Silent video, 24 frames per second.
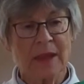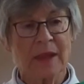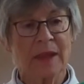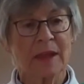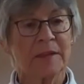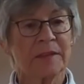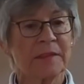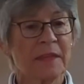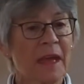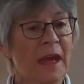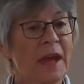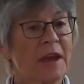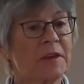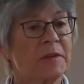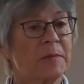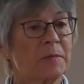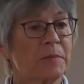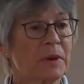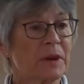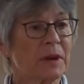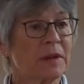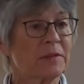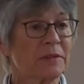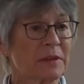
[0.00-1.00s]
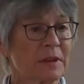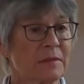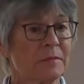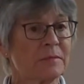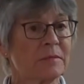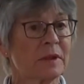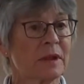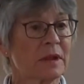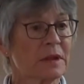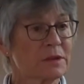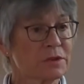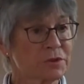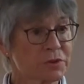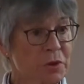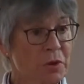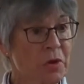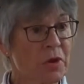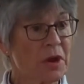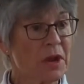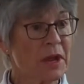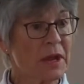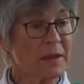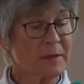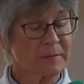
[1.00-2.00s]
And that brings him
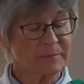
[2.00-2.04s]
joy.